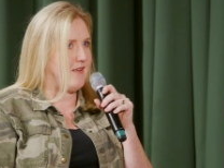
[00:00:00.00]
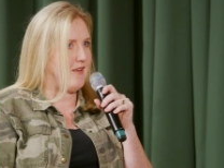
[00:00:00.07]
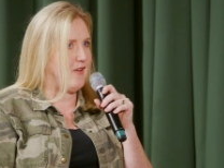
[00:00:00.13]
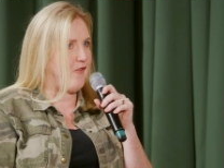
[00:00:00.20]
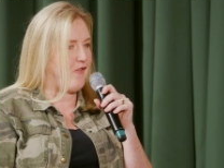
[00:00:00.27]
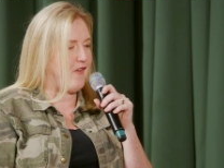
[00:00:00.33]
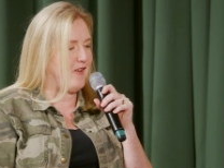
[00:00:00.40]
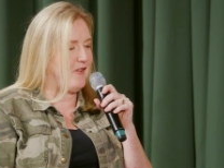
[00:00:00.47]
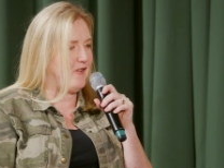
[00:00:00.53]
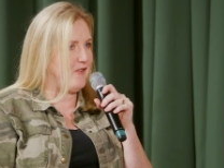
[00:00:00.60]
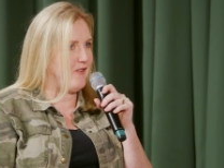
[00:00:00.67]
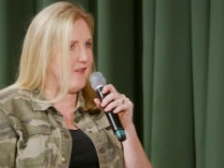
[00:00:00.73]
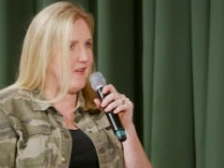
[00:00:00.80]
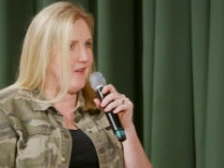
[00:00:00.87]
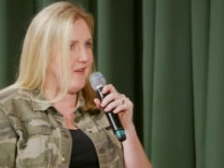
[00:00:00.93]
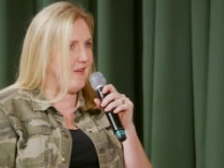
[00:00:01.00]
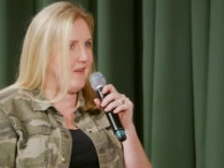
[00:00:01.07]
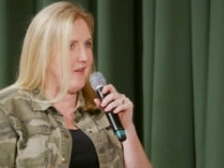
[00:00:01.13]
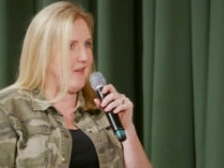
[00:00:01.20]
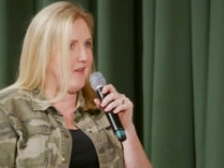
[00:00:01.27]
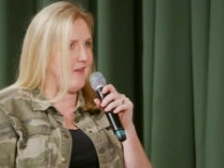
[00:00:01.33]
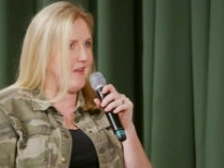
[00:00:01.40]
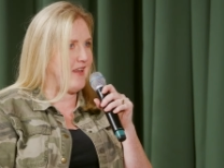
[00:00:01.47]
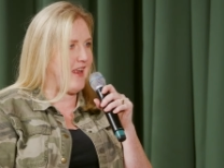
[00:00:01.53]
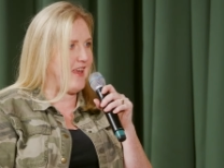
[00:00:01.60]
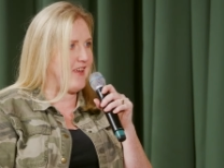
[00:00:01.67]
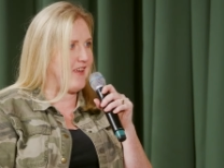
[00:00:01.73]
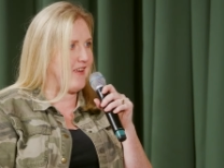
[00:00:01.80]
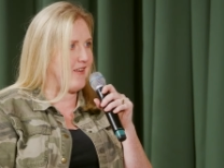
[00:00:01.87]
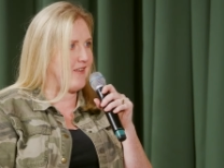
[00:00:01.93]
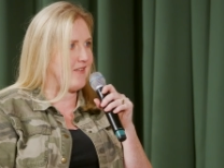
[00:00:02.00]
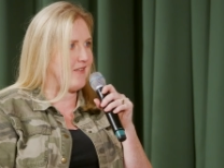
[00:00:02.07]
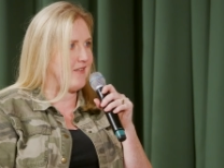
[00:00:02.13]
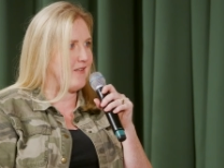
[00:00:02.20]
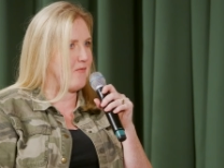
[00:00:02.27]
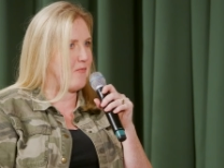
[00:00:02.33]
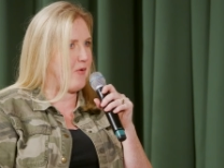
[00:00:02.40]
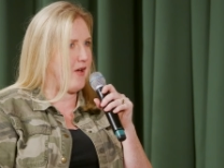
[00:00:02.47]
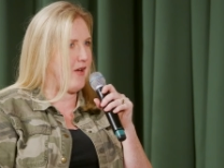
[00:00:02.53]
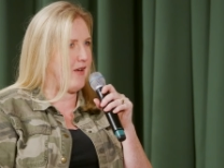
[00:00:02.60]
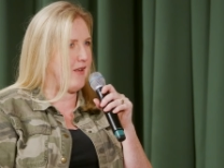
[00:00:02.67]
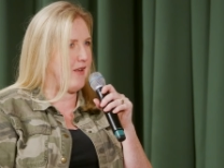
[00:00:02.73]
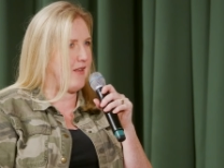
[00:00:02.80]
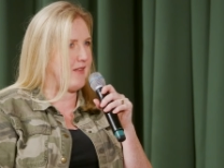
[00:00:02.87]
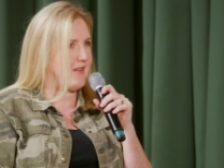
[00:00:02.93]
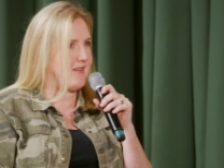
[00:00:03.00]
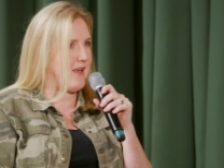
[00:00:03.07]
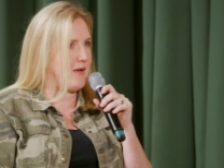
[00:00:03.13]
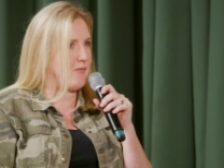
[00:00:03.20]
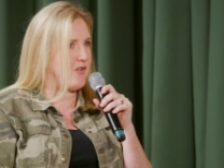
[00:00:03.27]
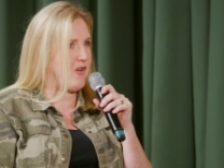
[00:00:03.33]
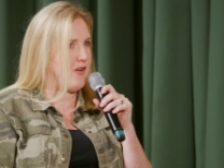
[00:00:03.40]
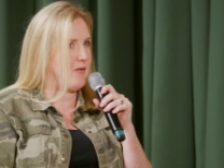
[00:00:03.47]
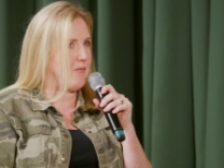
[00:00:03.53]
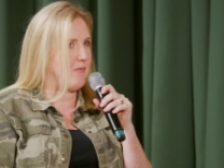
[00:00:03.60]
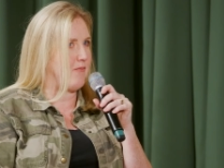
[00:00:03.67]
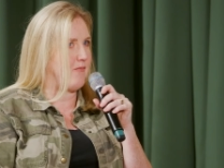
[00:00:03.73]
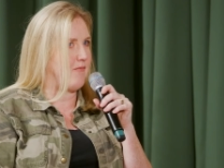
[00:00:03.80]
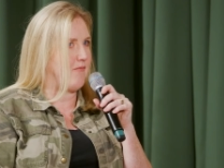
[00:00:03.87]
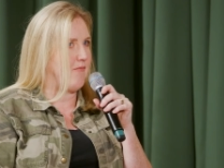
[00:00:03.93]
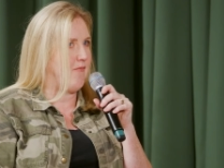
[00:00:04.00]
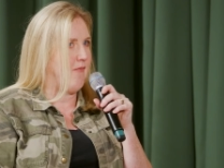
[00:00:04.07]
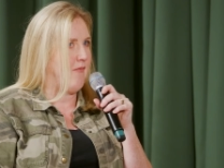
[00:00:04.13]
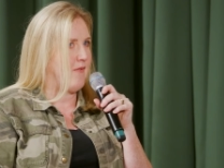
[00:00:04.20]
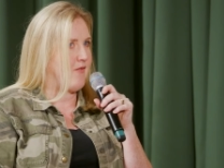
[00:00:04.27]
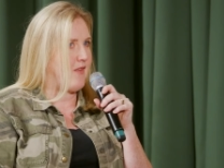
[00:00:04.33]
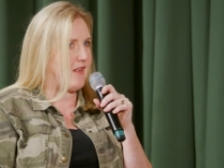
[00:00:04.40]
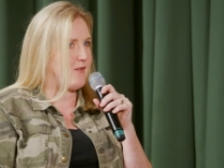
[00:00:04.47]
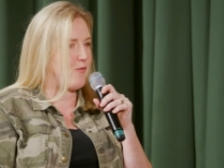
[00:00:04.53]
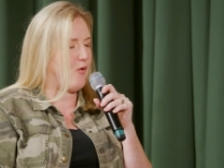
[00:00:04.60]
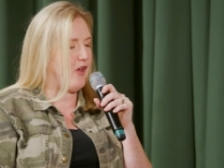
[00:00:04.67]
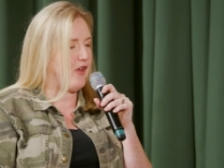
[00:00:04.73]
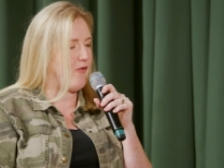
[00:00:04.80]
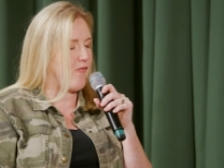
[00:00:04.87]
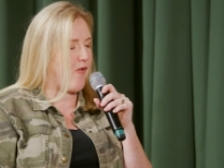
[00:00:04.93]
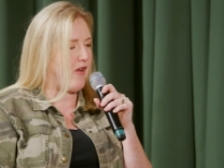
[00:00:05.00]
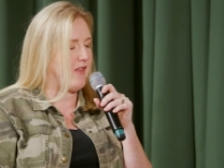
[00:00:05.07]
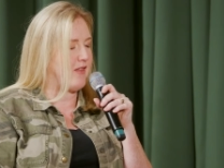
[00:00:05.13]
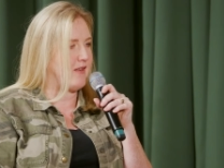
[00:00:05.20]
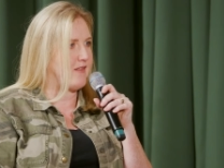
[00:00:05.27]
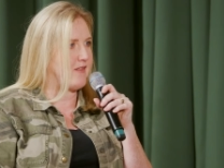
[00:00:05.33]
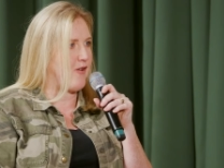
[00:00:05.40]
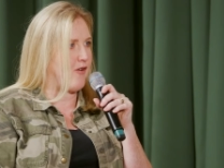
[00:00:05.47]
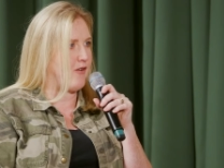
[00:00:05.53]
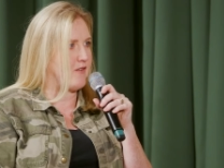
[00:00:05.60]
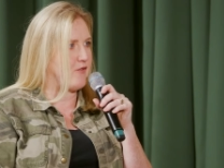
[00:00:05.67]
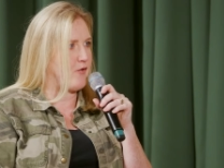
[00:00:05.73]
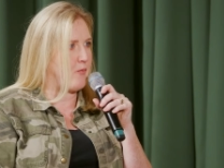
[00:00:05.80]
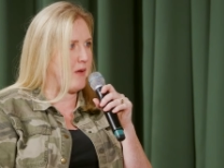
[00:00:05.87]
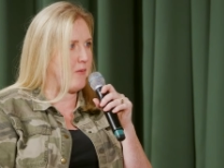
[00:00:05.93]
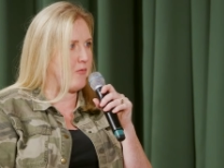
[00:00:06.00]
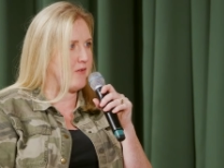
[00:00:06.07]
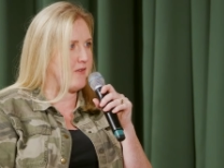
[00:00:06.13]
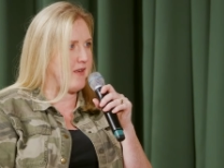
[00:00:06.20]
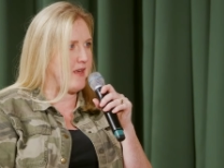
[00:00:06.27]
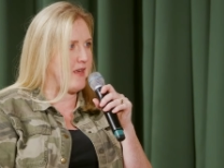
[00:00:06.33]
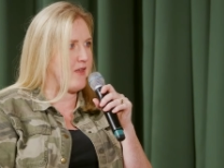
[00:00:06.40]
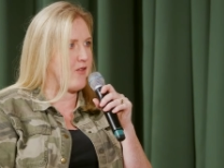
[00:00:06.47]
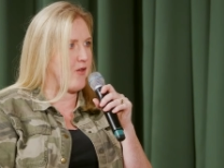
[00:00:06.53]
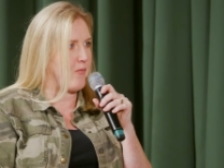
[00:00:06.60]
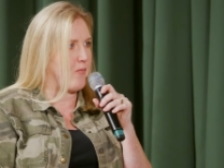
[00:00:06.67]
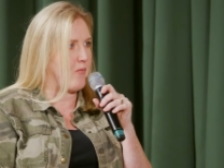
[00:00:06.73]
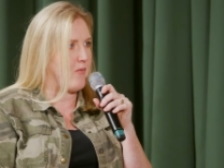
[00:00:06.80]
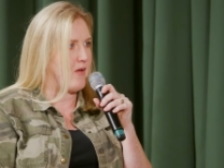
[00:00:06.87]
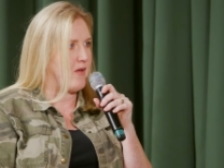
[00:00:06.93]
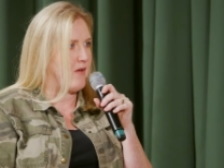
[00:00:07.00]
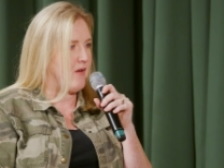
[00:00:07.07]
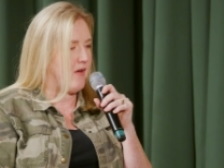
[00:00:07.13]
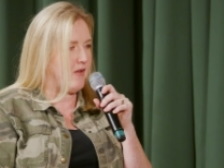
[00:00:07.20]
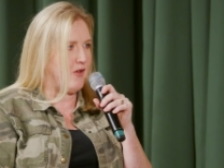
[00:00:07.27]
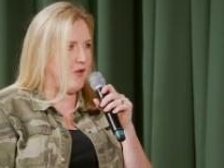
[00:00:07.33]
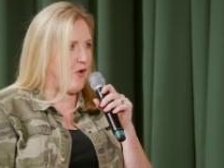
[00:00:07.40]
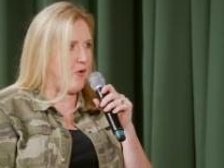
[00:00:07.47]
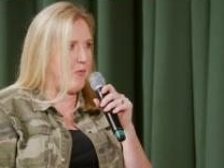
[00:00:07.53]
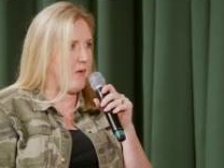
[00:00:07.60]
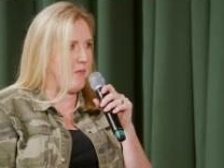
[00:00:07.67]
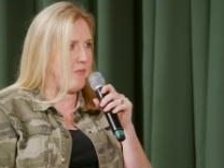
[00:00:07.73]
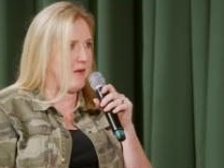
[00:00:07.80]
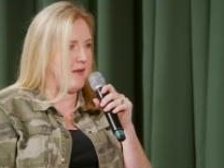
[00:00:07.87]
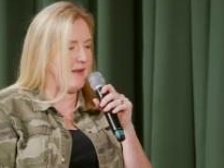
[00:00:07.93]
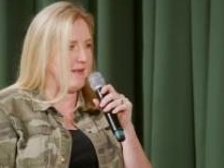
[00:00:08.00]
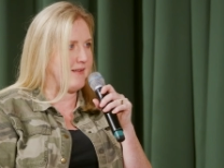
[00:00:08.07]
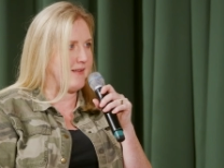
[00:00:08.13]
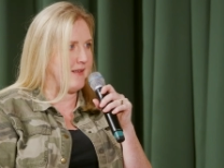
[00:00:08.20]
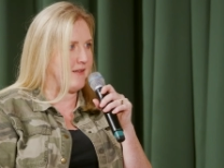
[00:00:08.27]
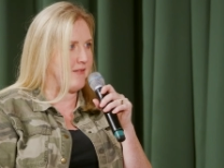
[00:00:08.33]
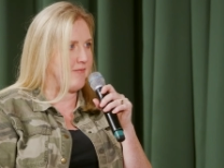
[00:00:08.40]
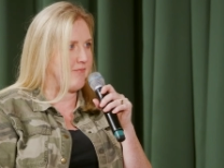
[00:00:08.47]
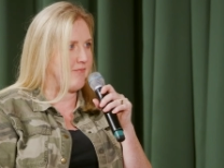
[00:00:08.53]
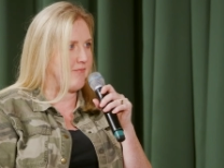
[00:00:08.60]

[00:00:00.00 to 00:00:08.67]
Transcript: you feel naked, but at the same time, that's why you write these songs, for people to hear them. And you know people are listening.